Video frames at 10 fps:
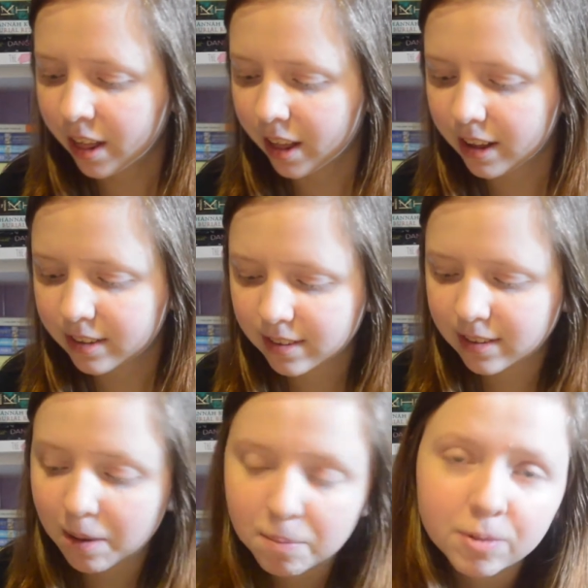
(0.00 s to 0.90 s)
That's
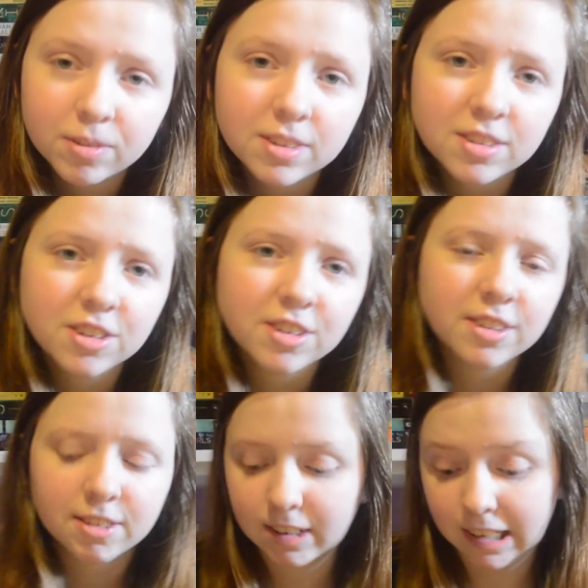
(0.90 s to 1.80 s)
some of the
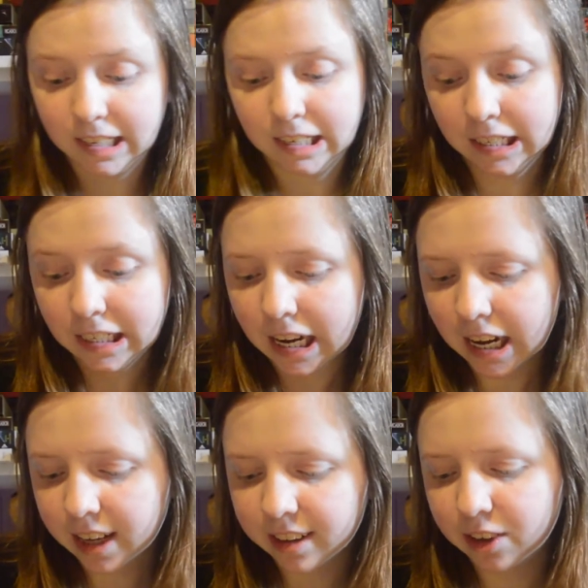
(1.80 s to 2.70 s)
series that
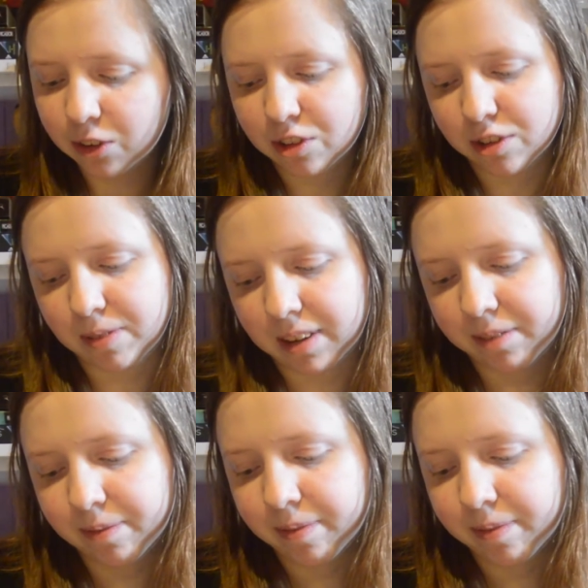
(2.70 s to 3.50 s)
they all just fell.